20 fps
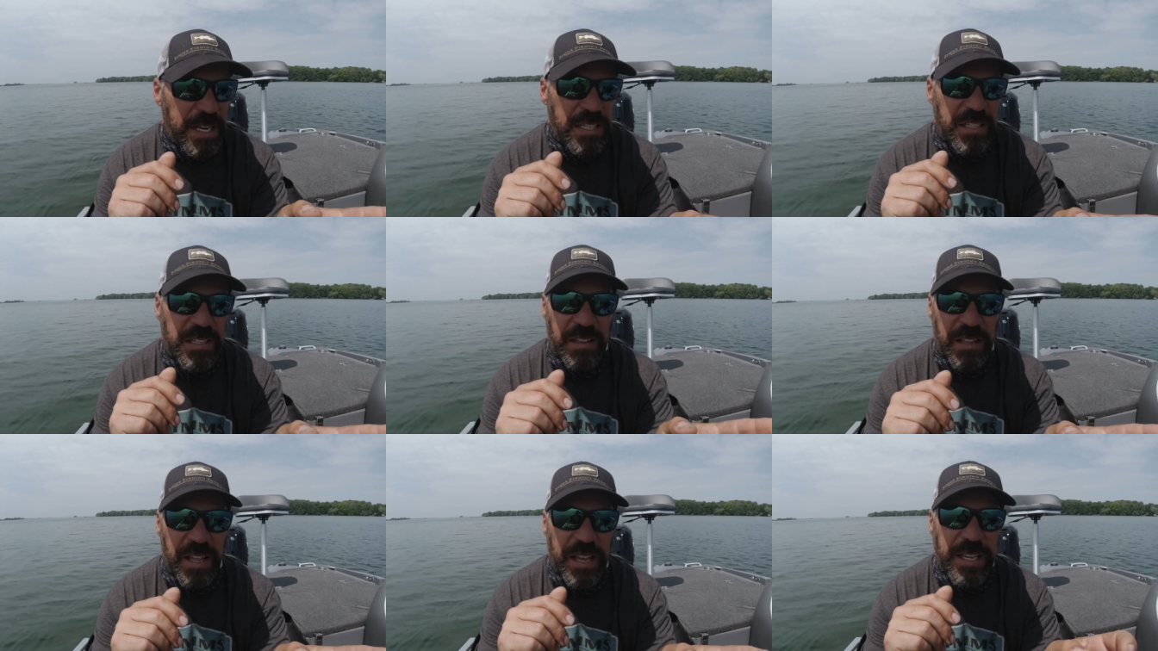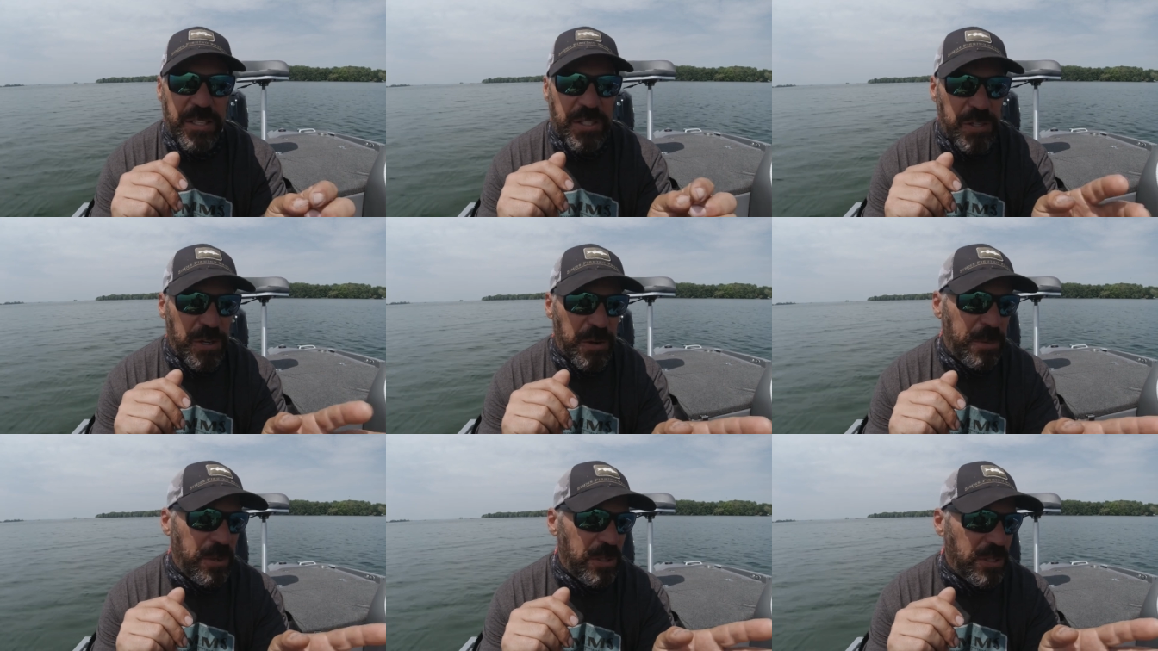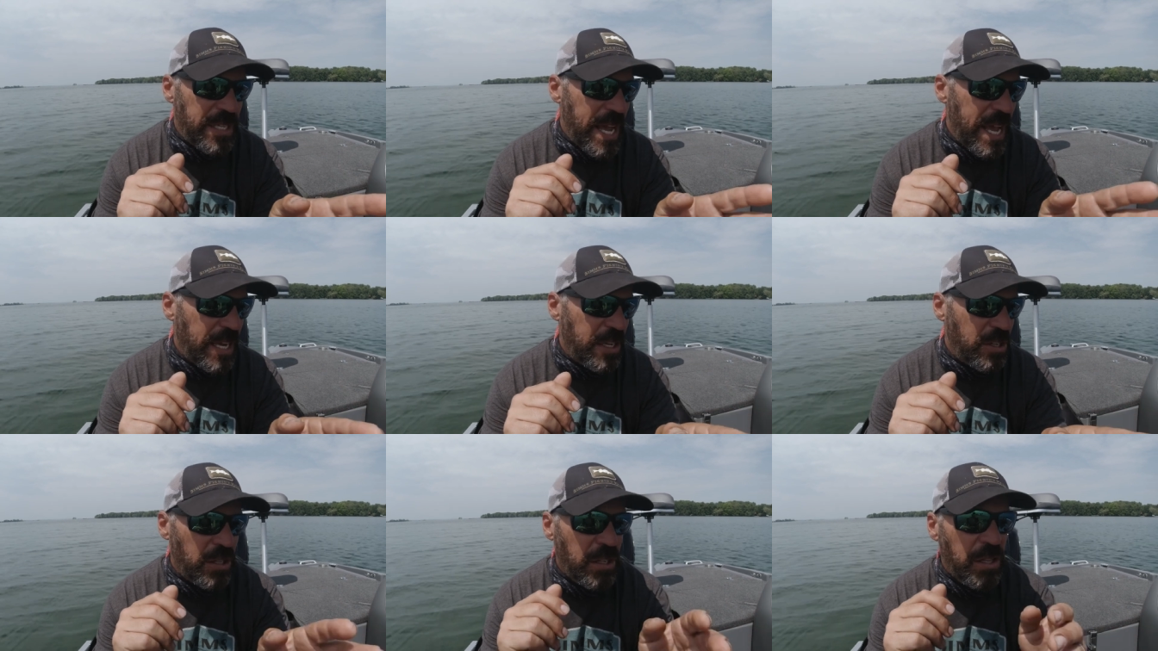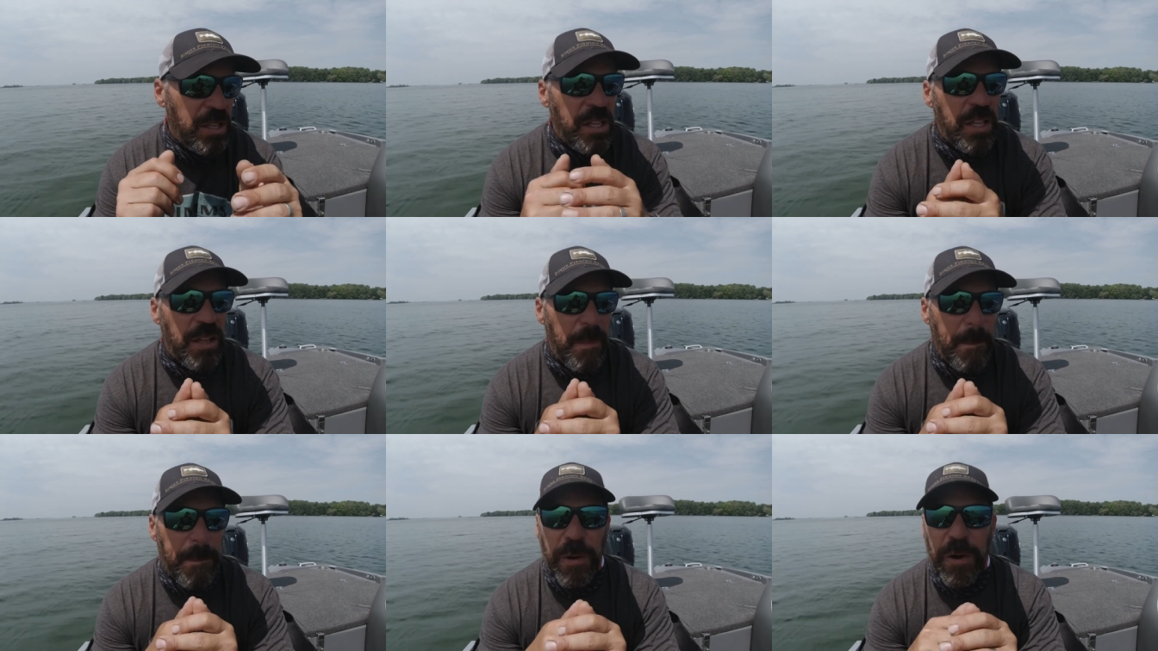that is light, terminal tackle,
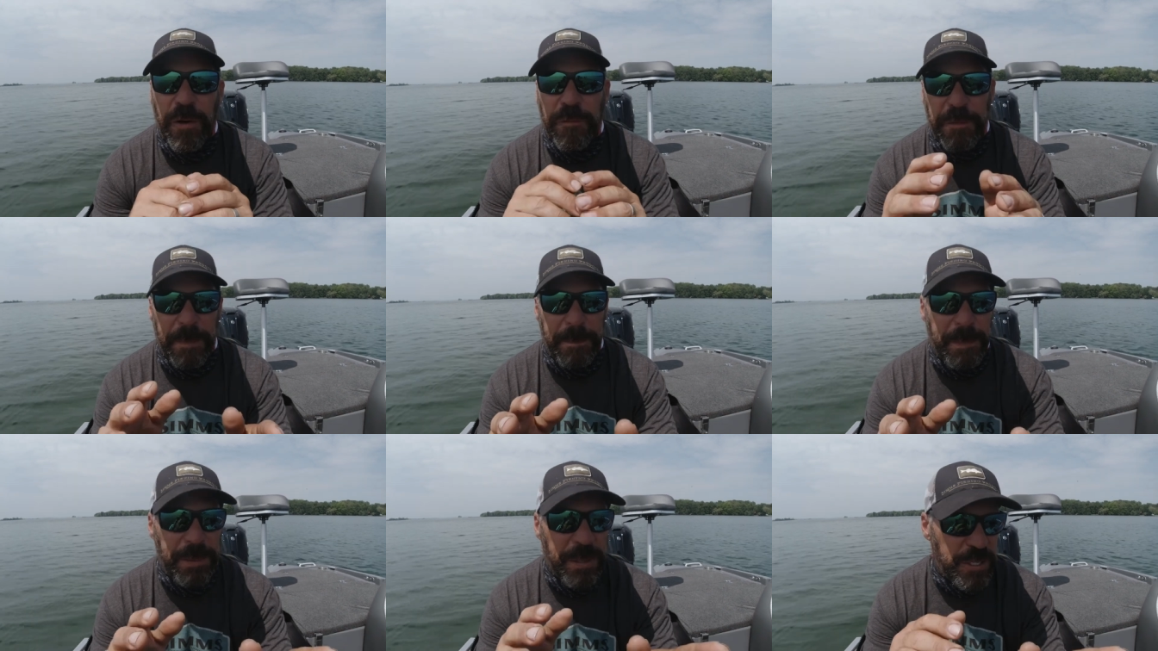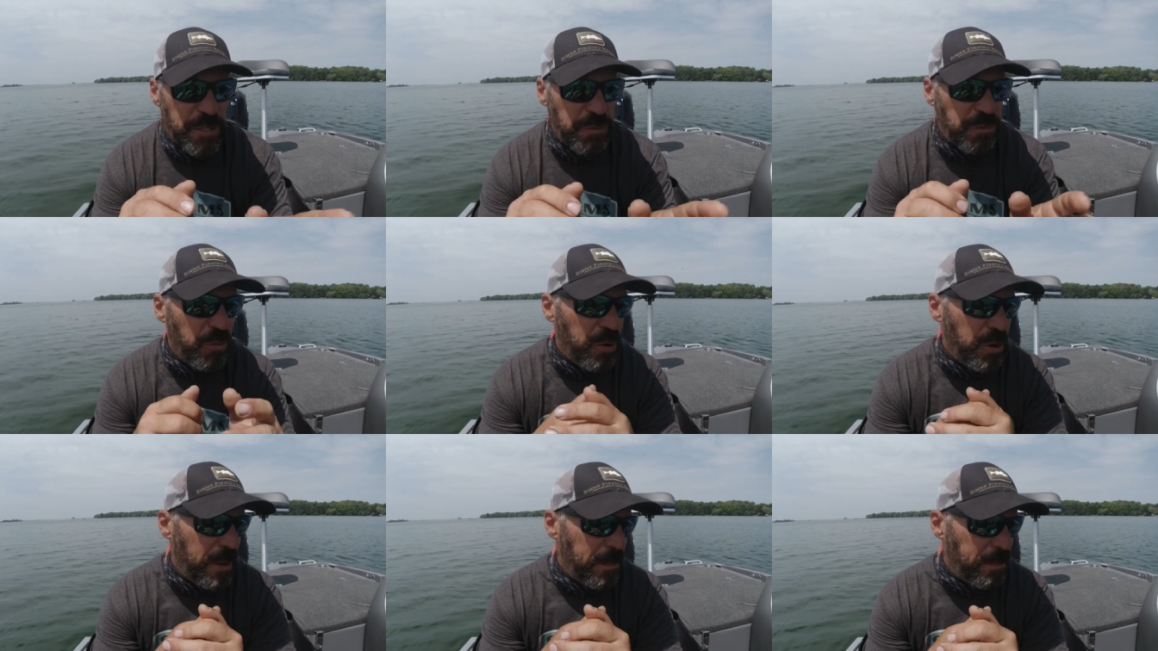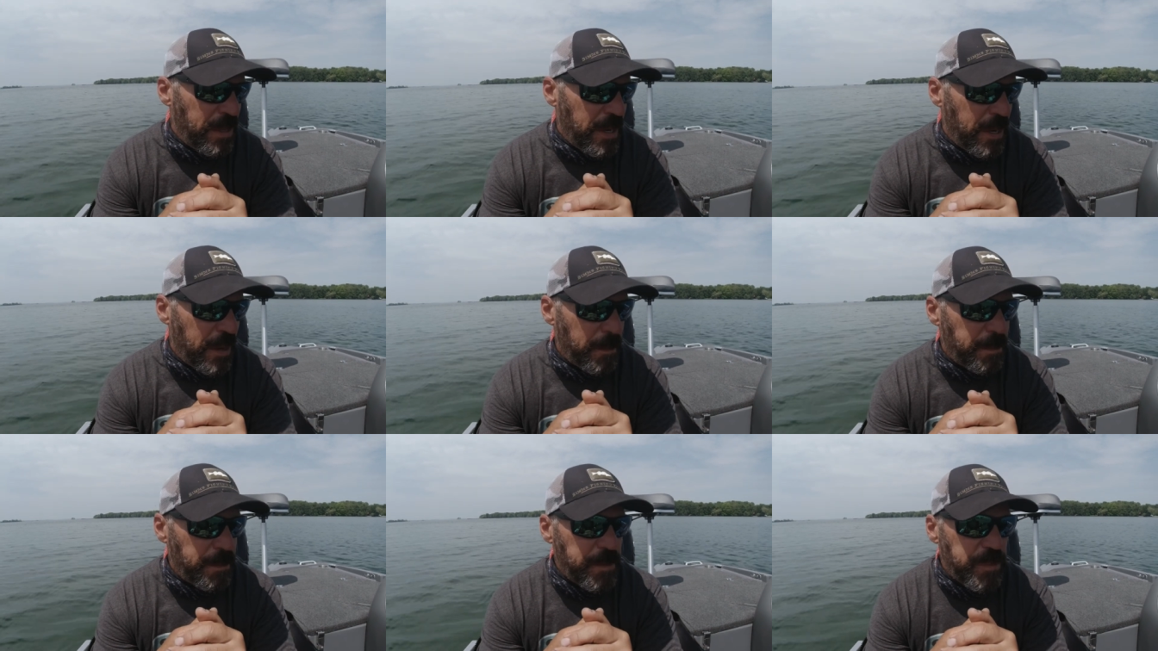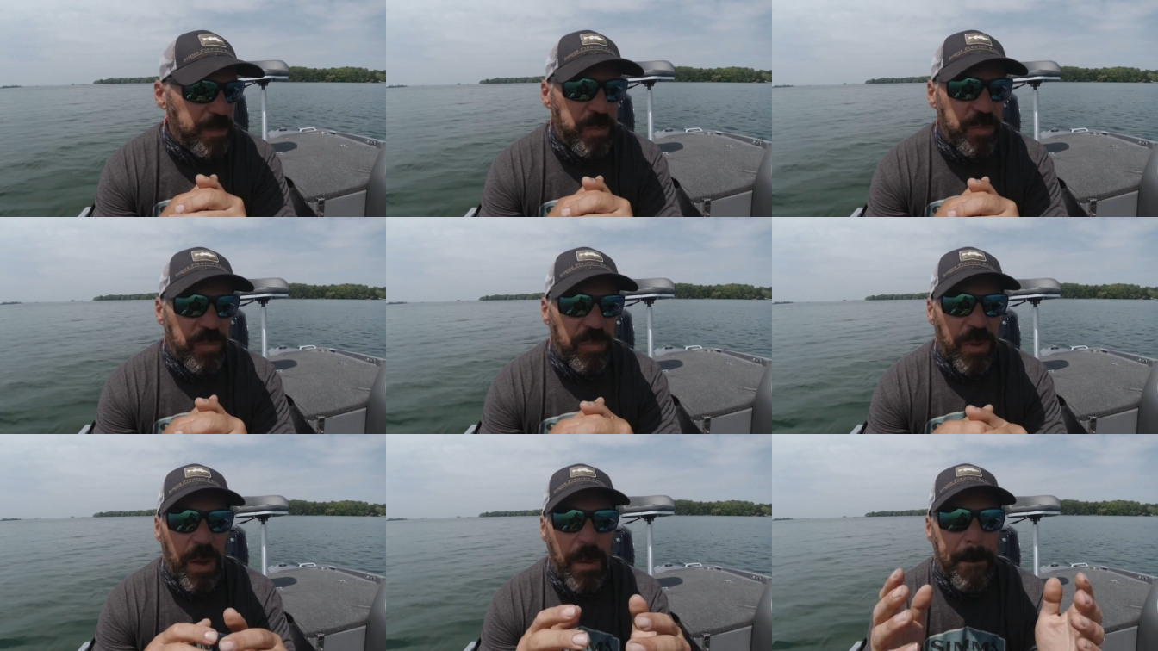perfect place for it up there.
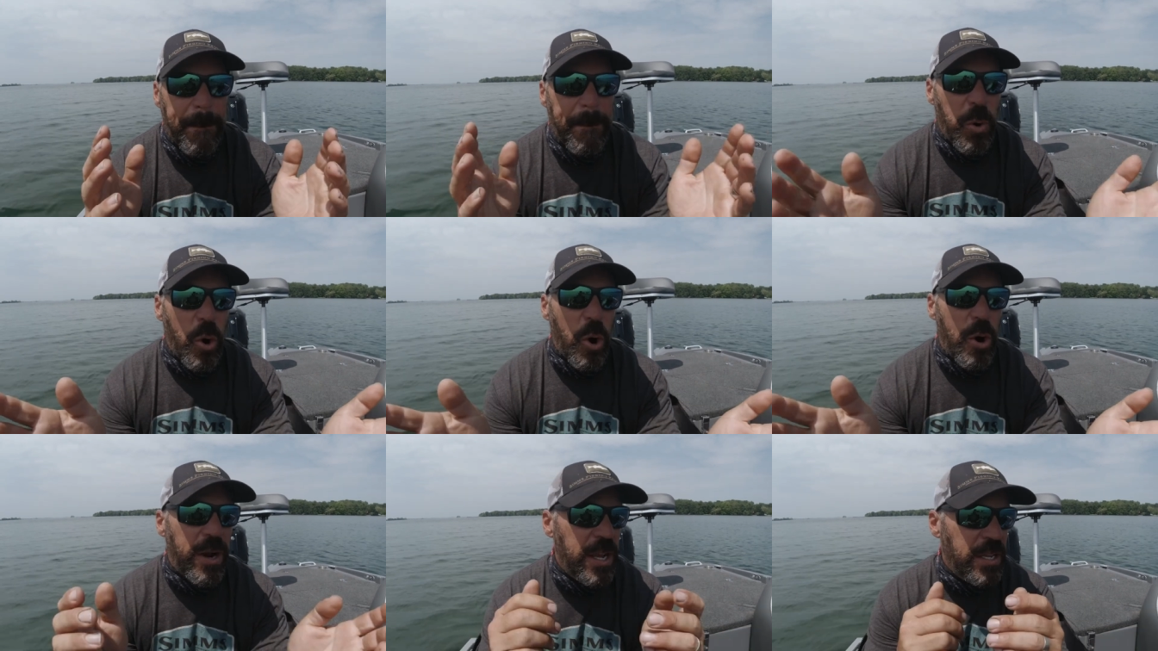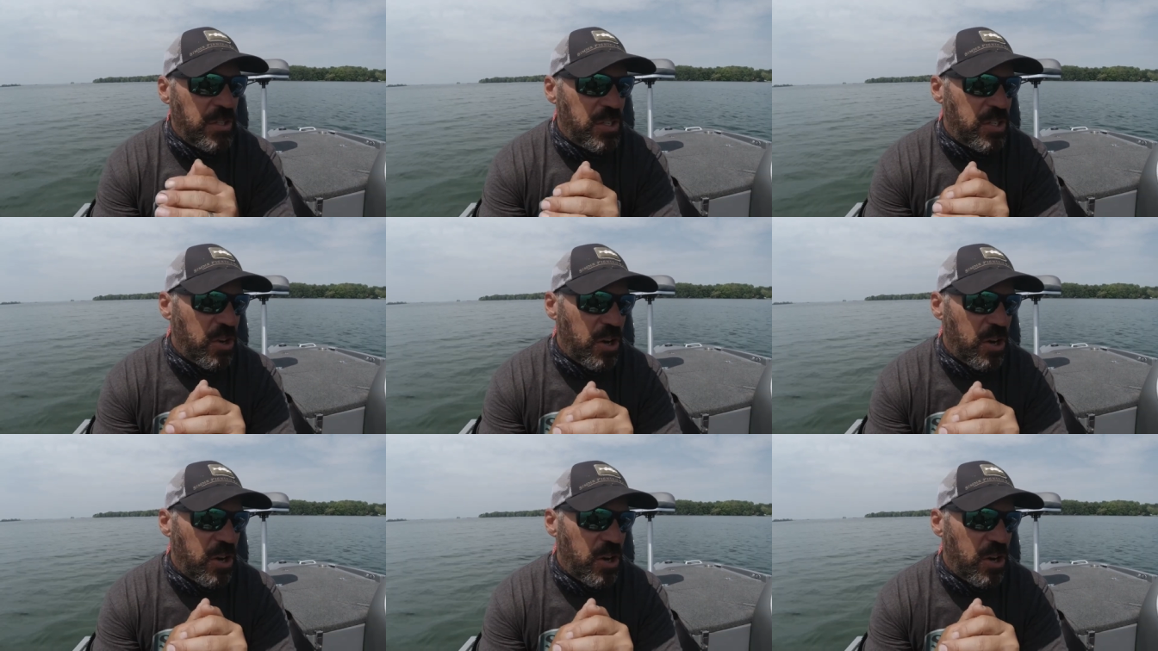Port and